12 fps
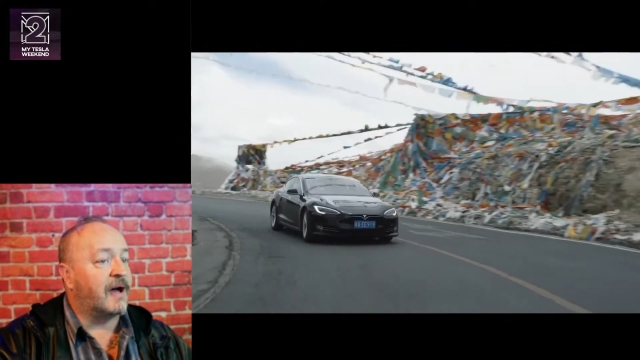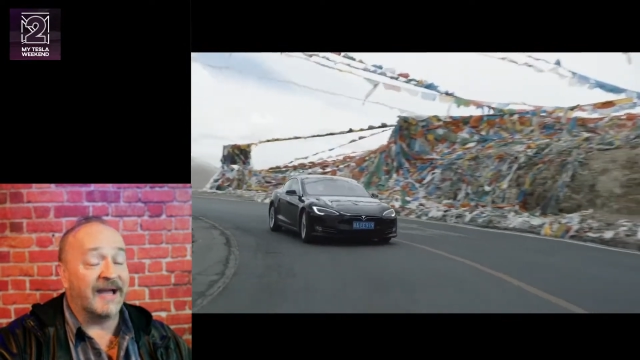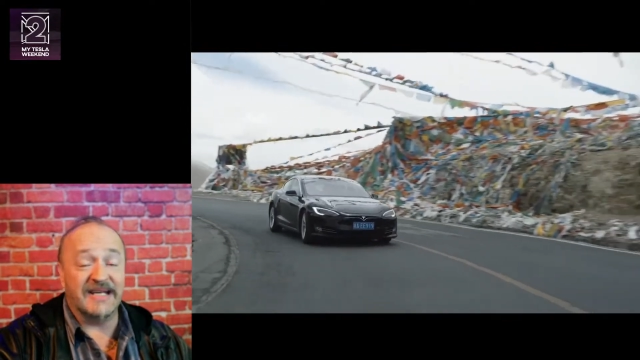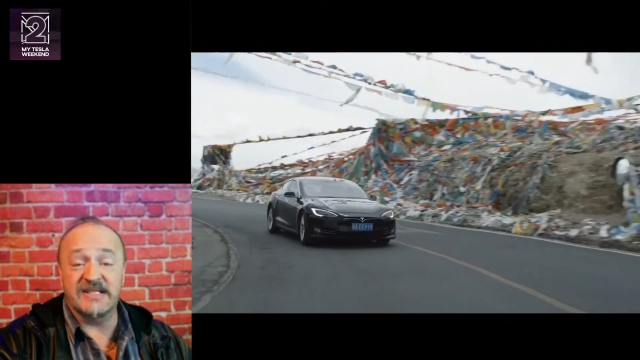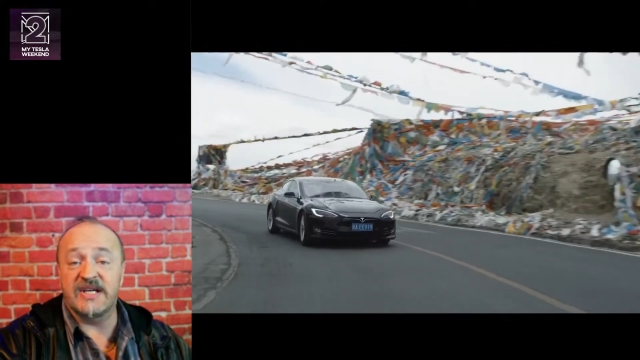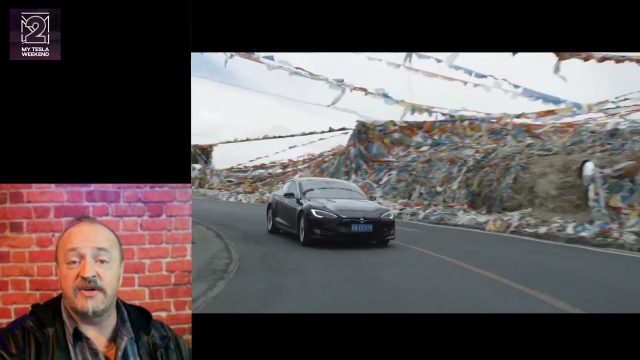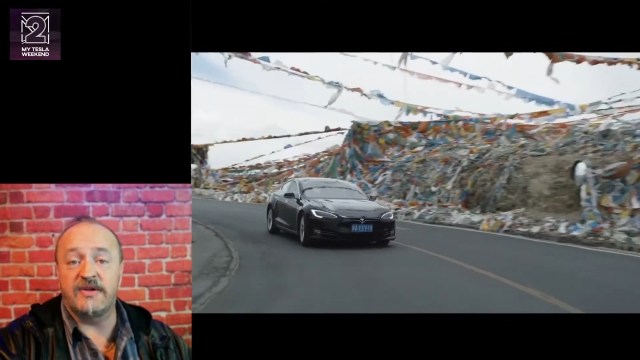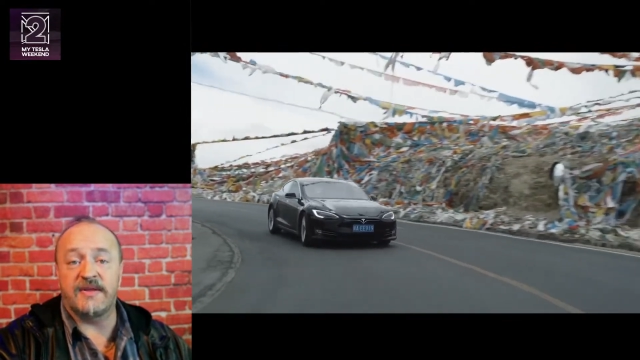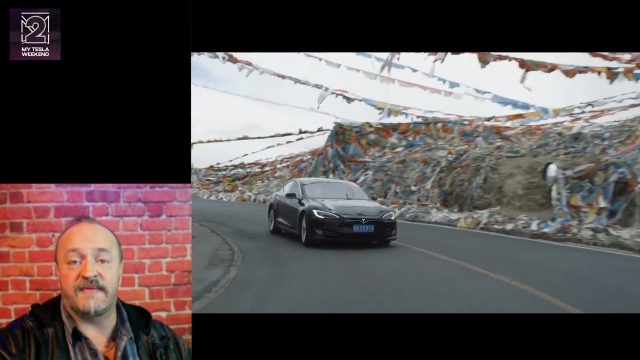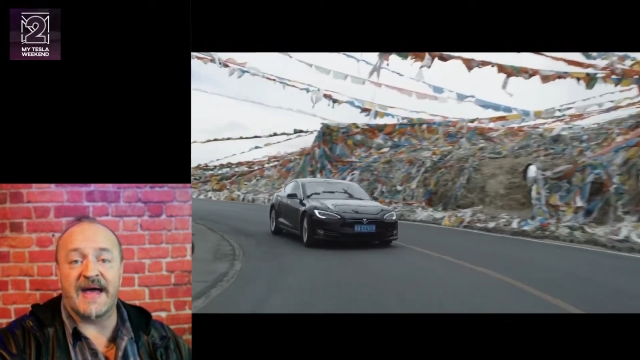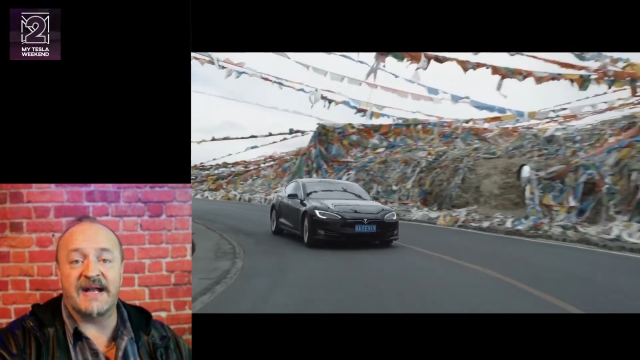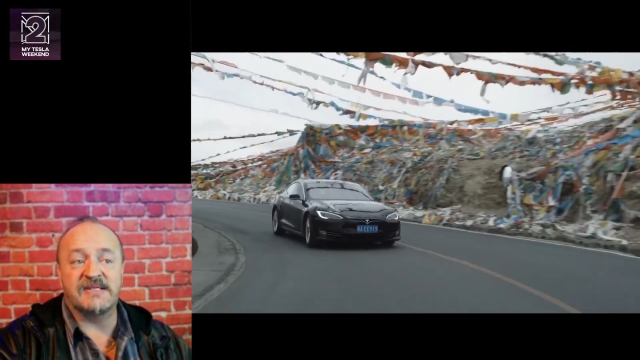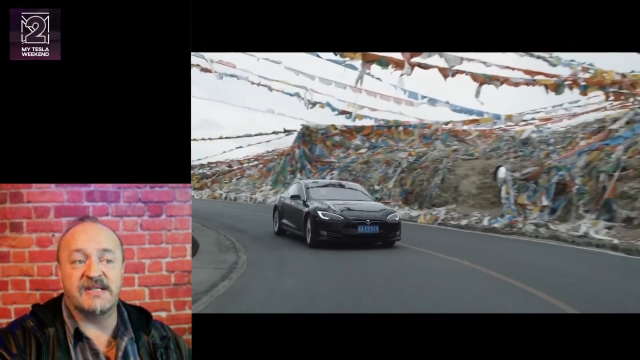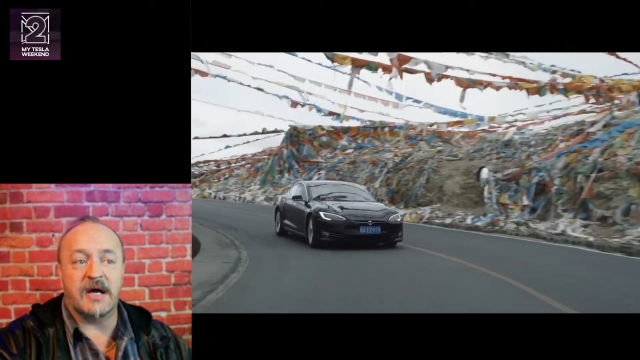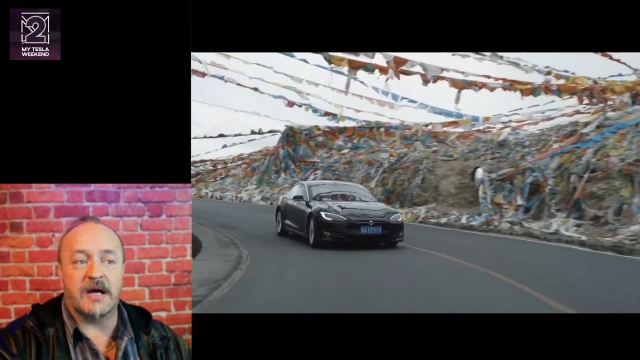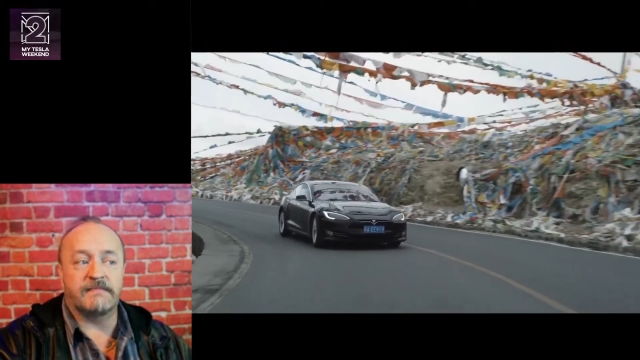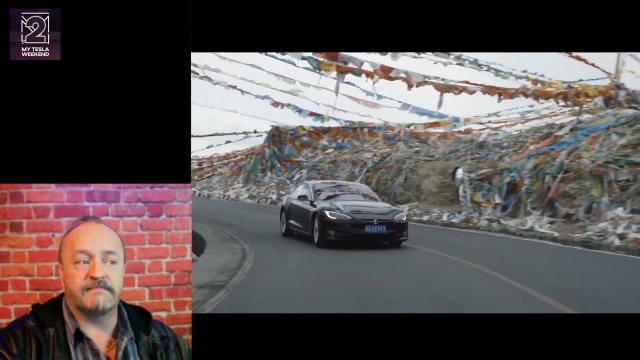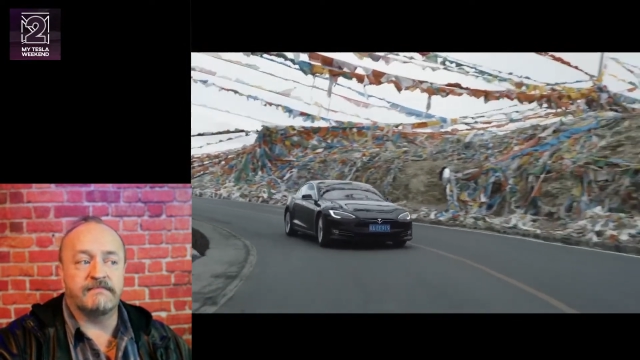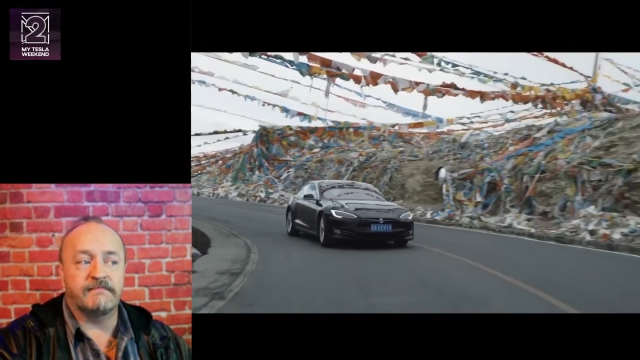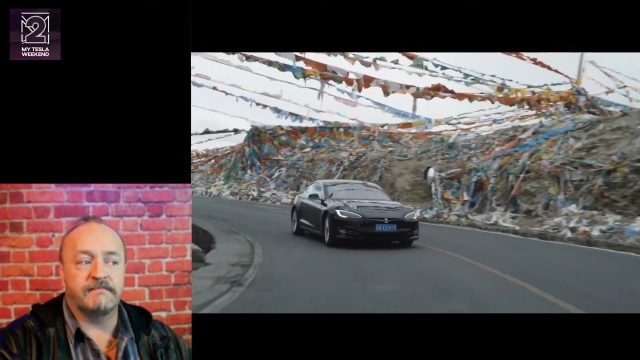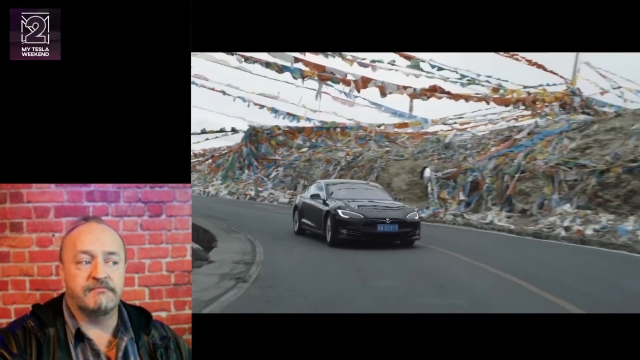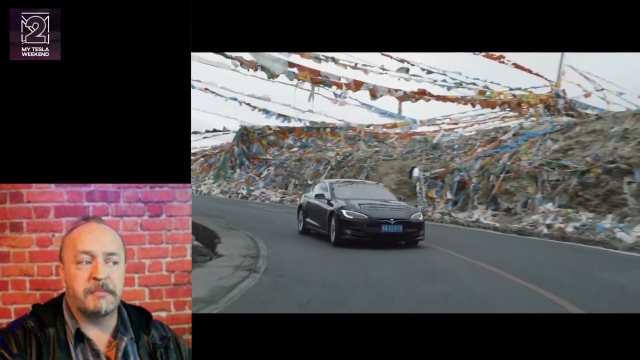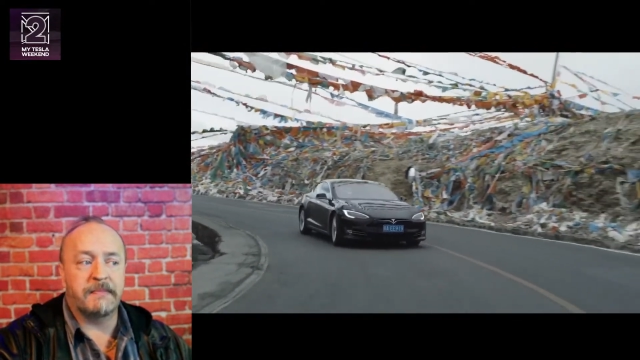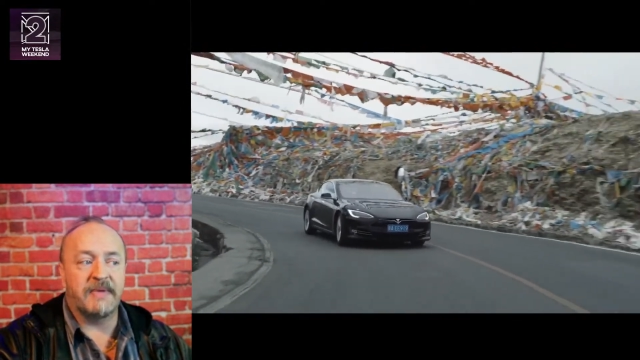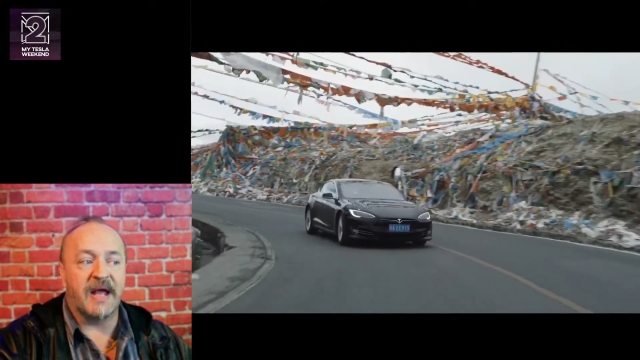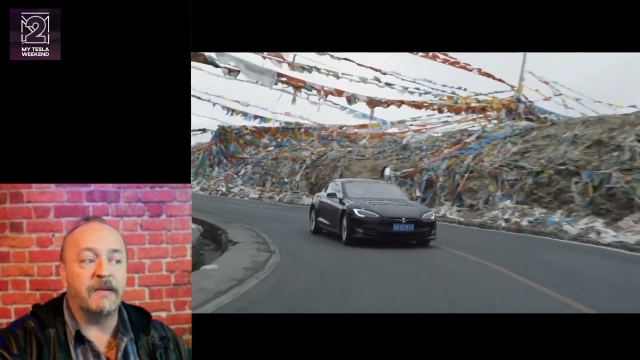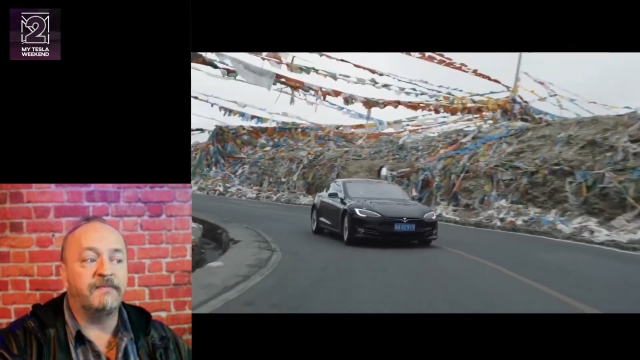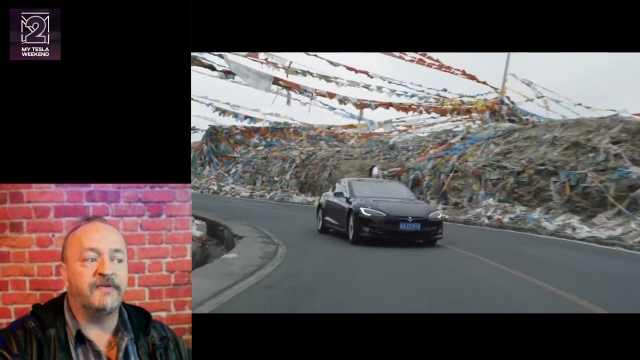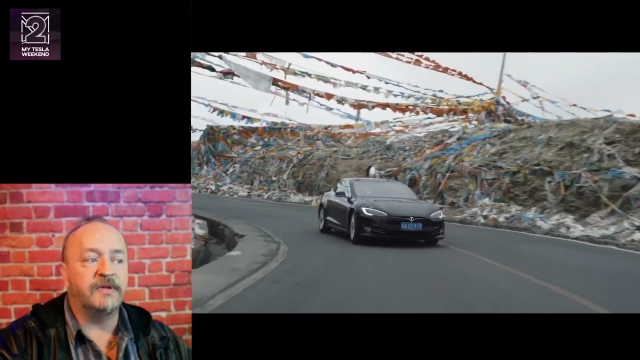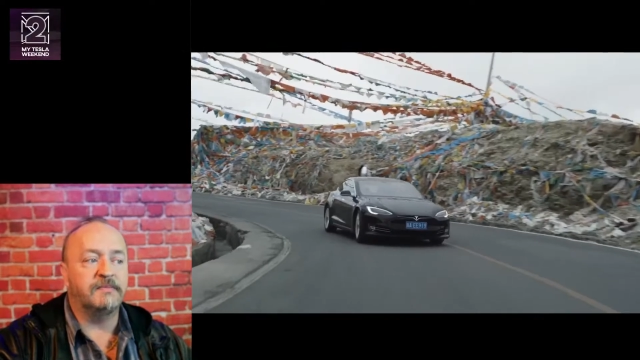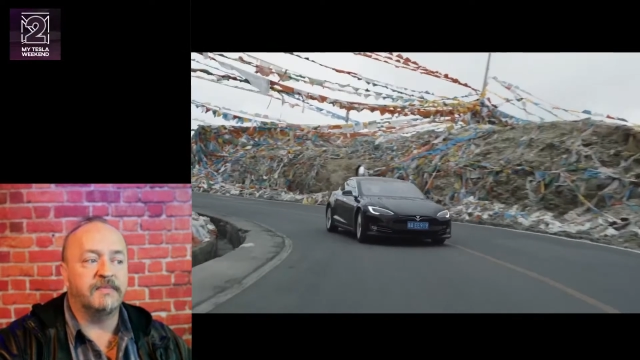I can tell you that that is not helpful